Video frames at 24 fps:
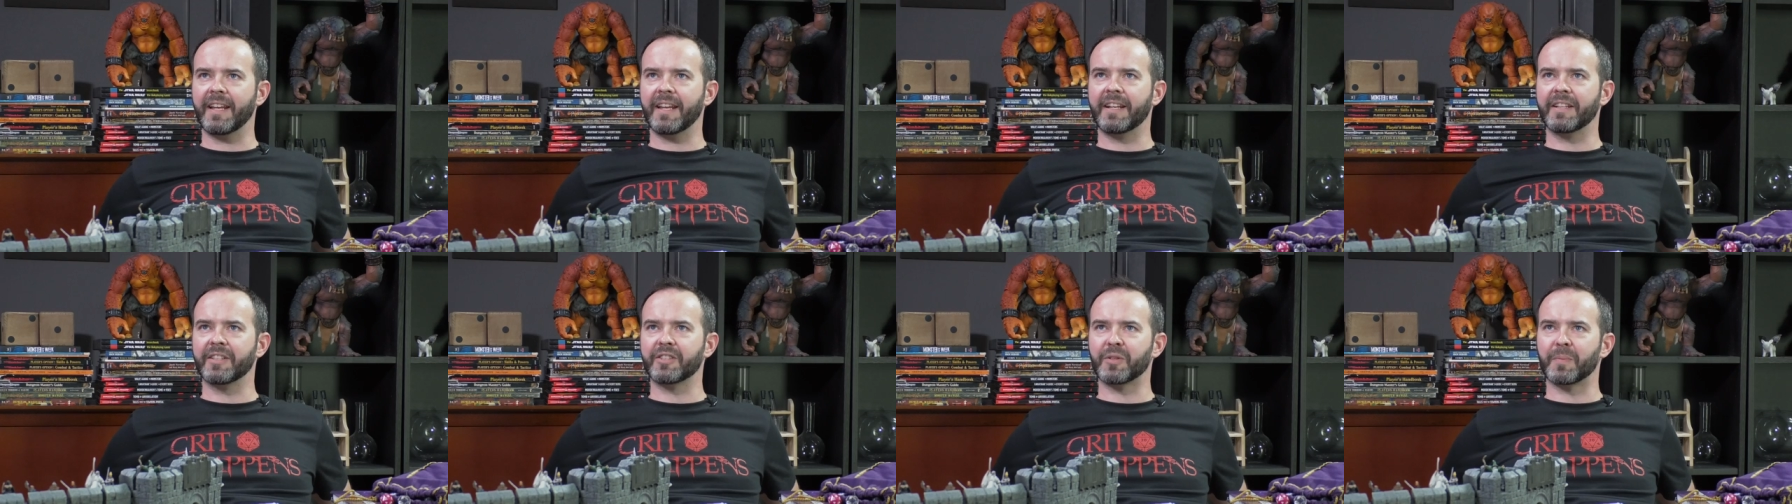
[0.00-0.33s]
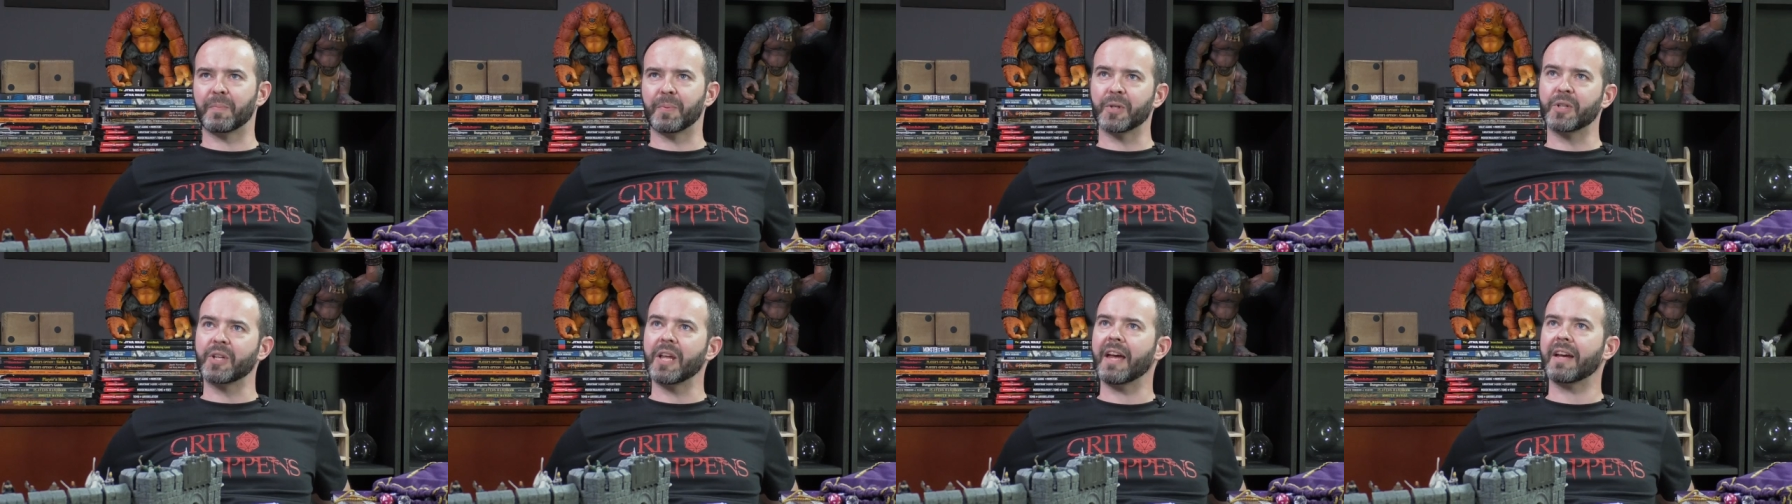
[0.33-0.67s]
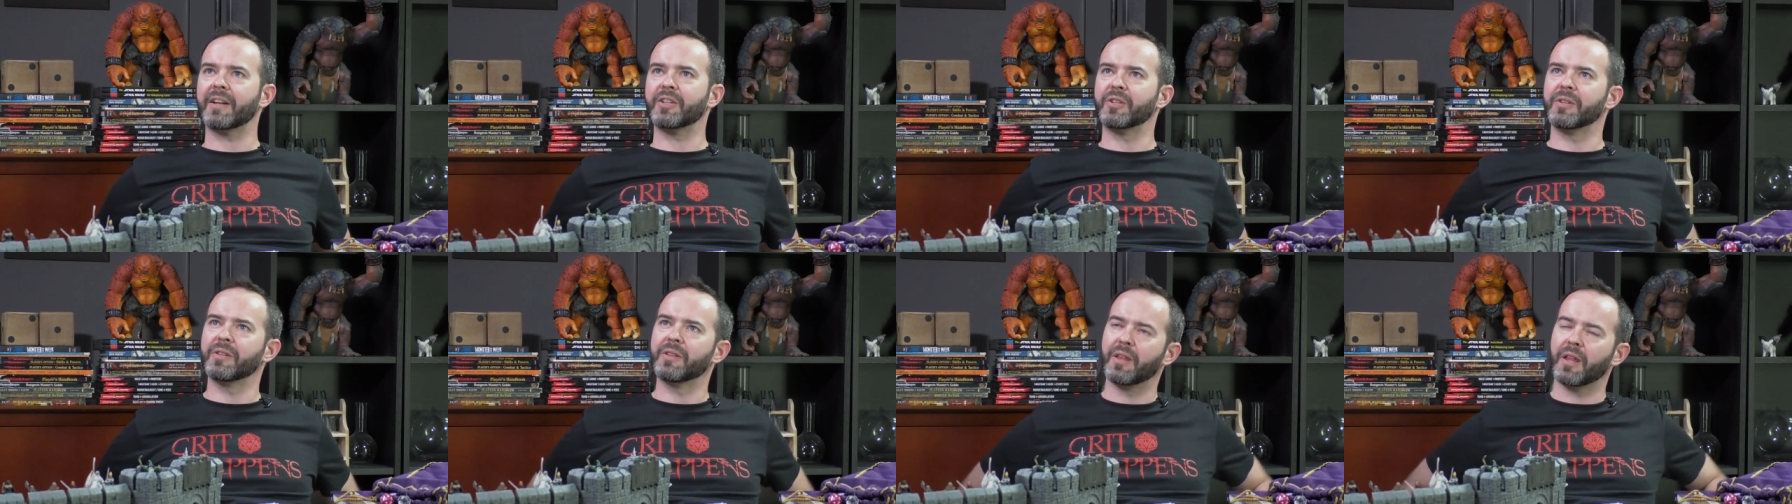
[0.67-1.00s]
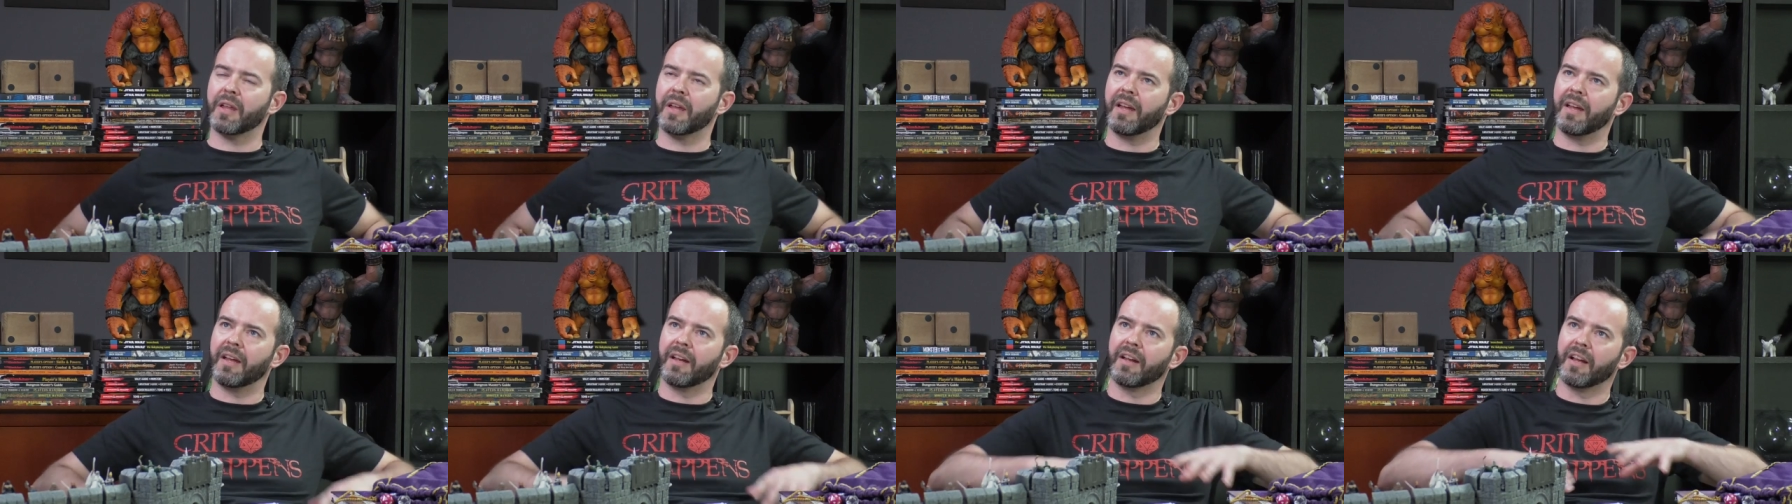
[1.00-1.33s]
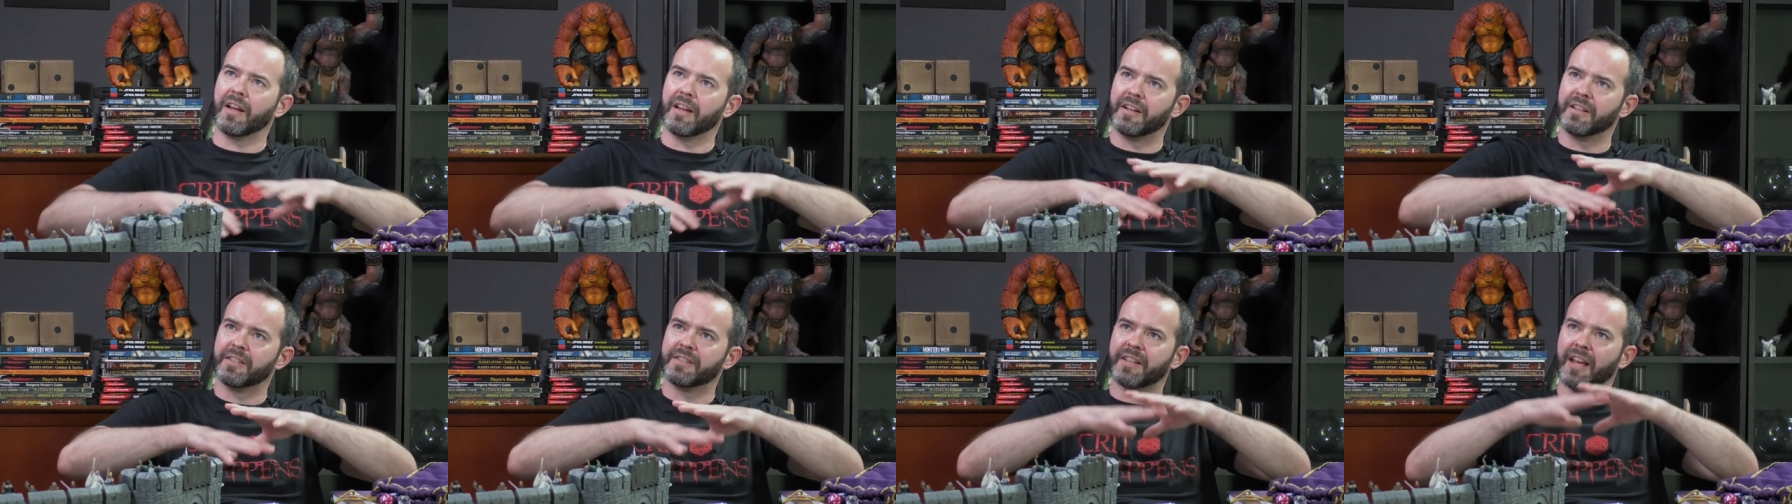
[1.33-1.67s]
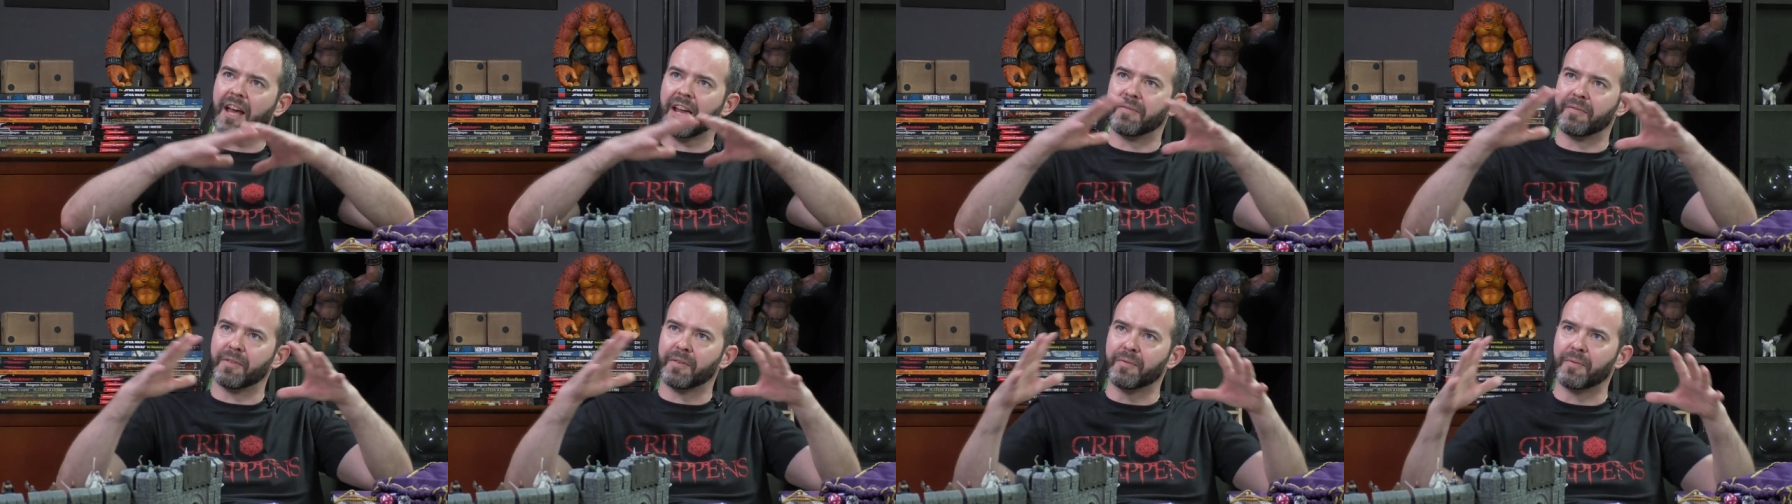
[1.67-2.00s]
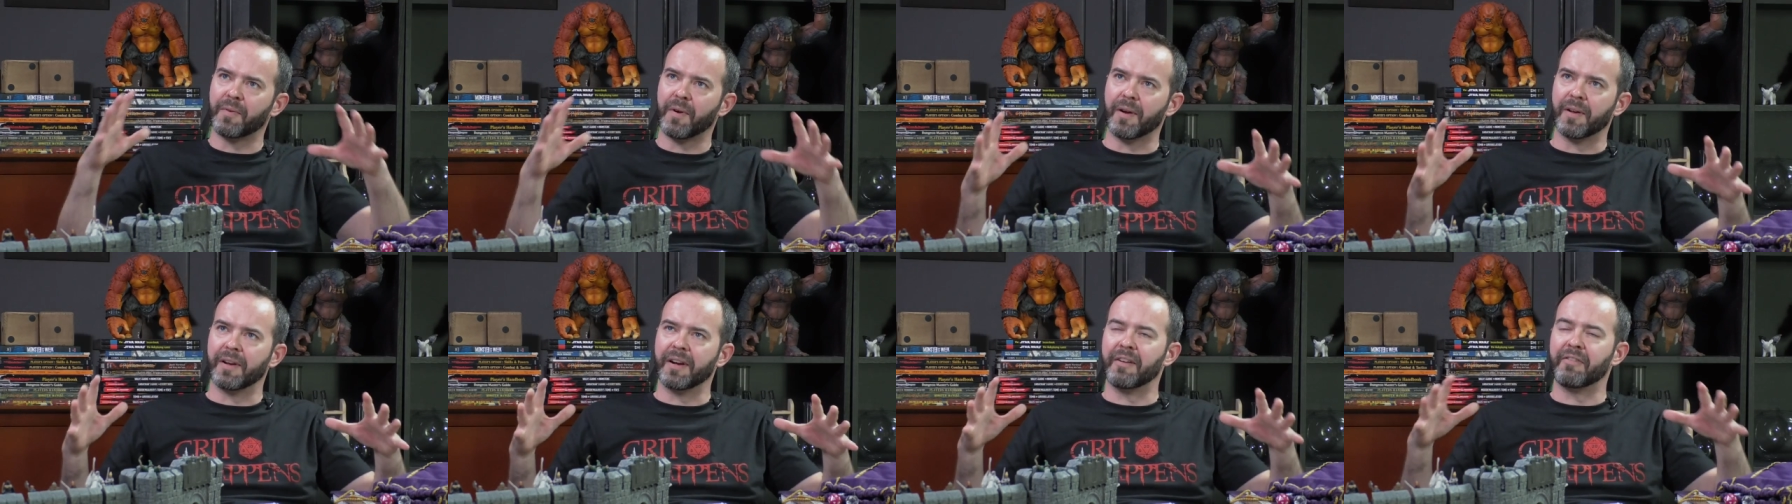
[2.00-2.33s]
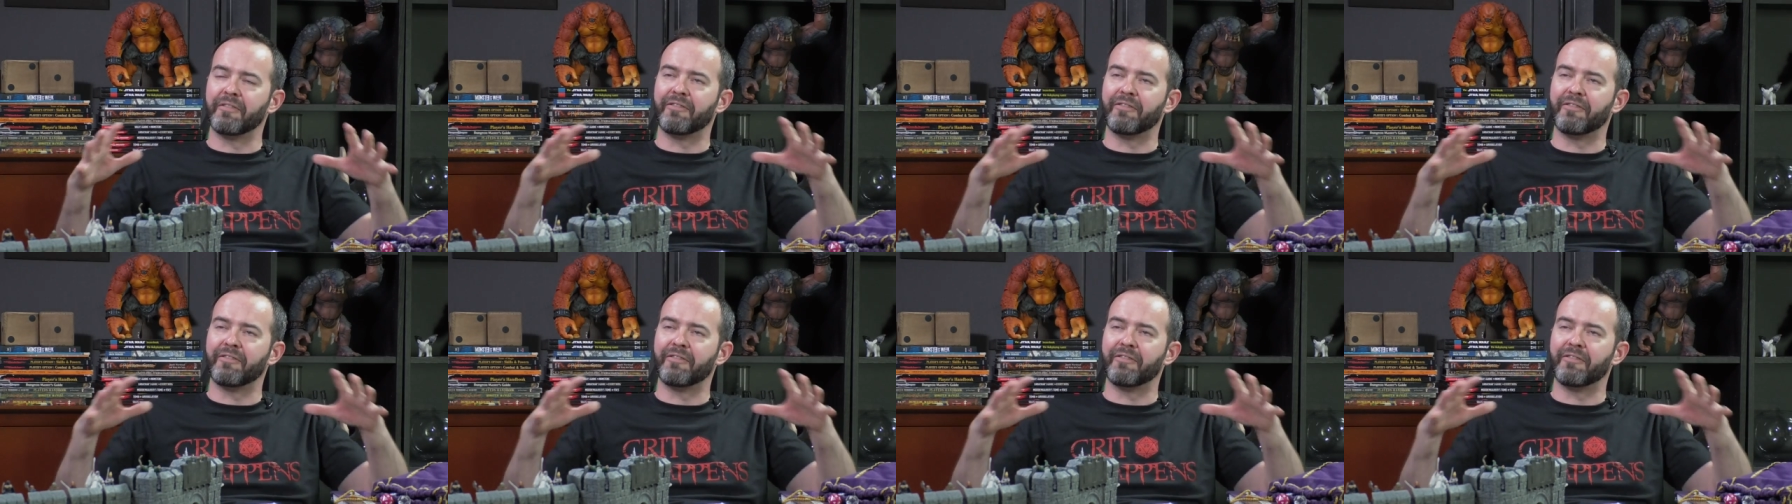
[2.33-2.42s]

it is a protection thing. It is kind of a, an